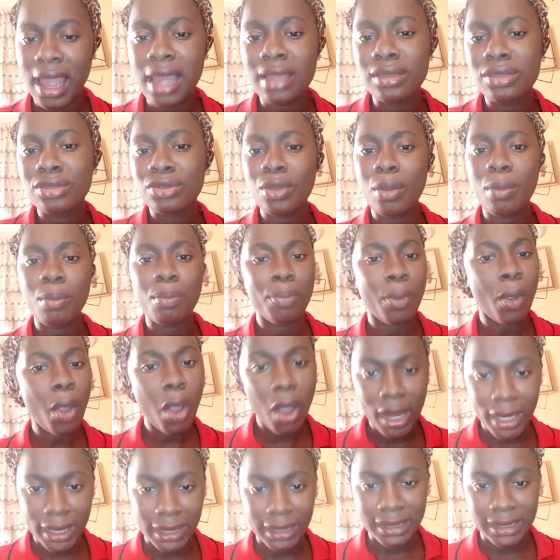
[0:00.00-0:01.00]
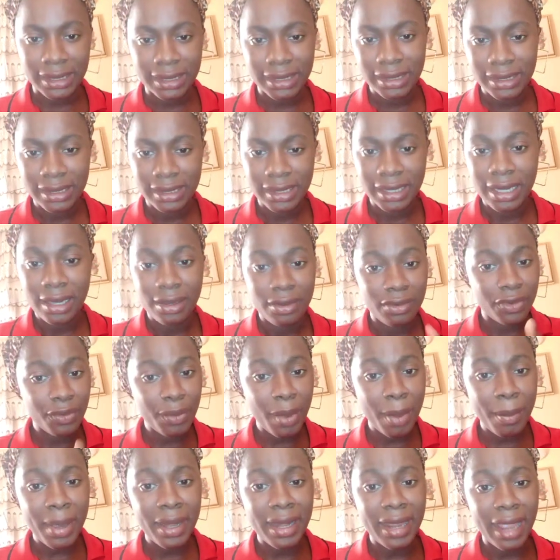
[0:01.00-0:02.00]
At some point,
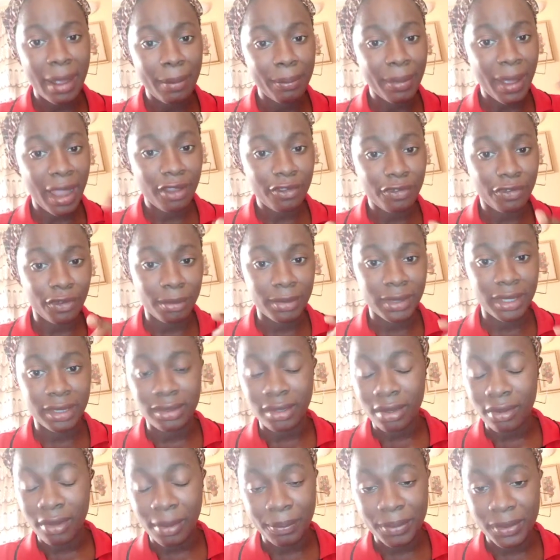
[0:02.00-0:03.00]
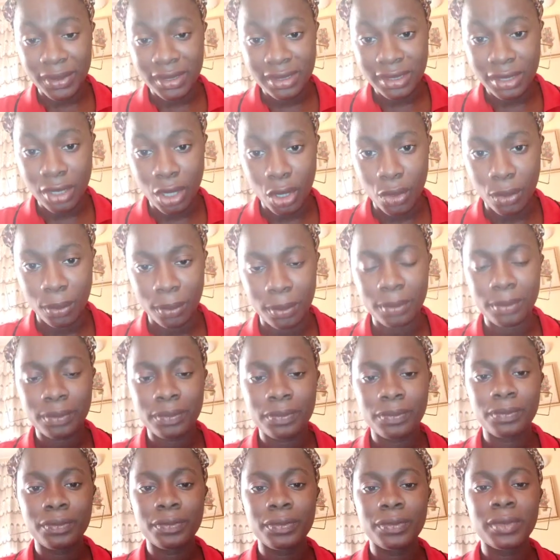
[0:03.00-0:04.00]
remember, they are back from the therapist home.
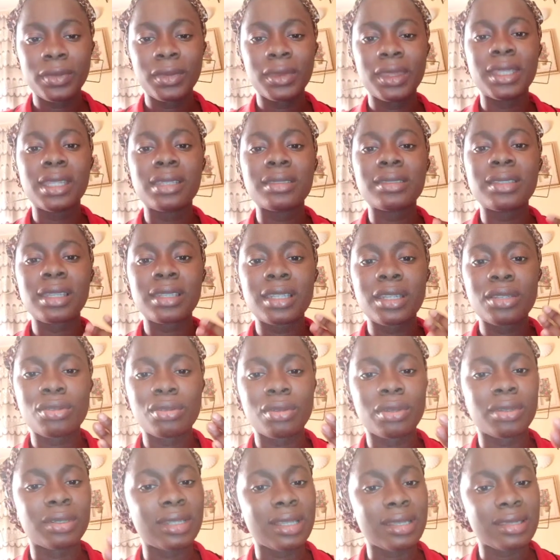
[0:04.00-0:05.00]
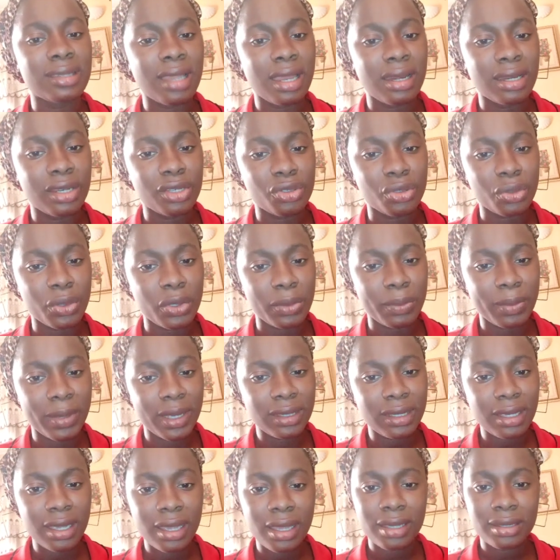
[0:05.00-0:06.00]
They started to understand each other
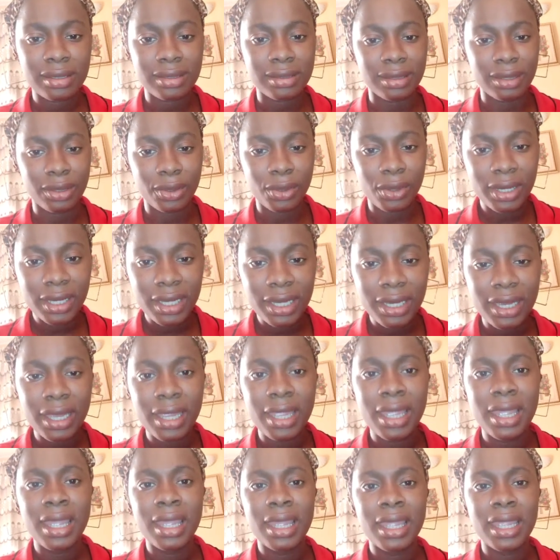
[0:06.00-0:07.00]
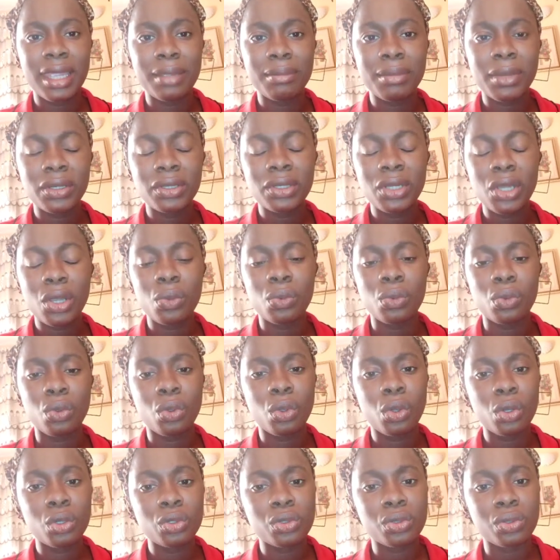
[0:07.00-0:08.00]
better. Slowly, Emmanuel will
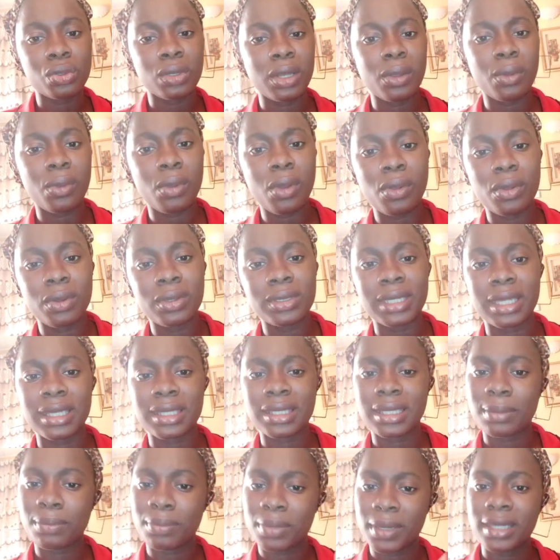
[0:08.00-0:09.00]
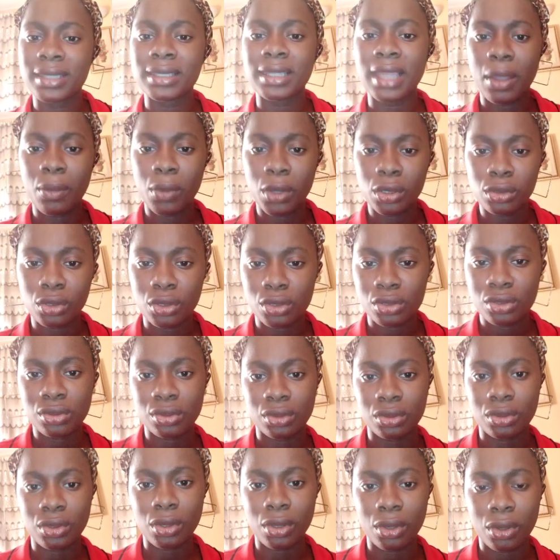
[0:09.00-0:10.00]
go to Liquorose and say, please, I want us to
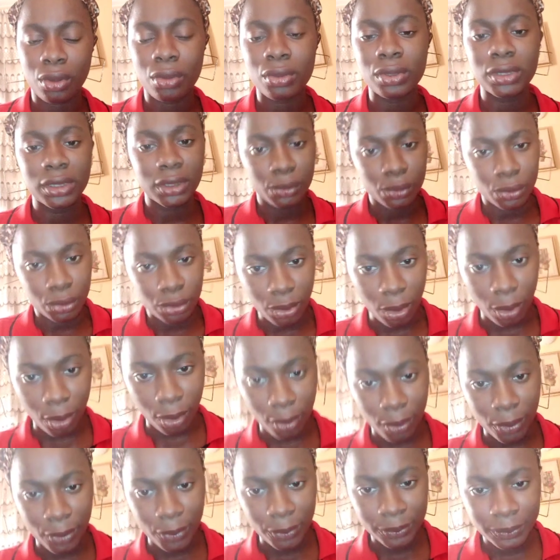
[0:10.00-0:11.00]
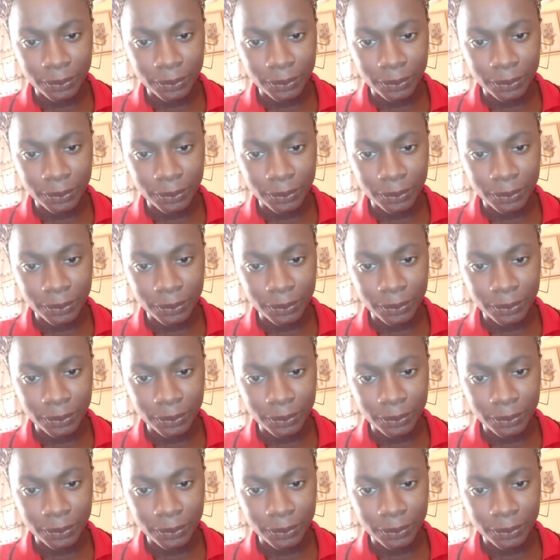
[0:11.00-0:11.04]
talk. They will talk.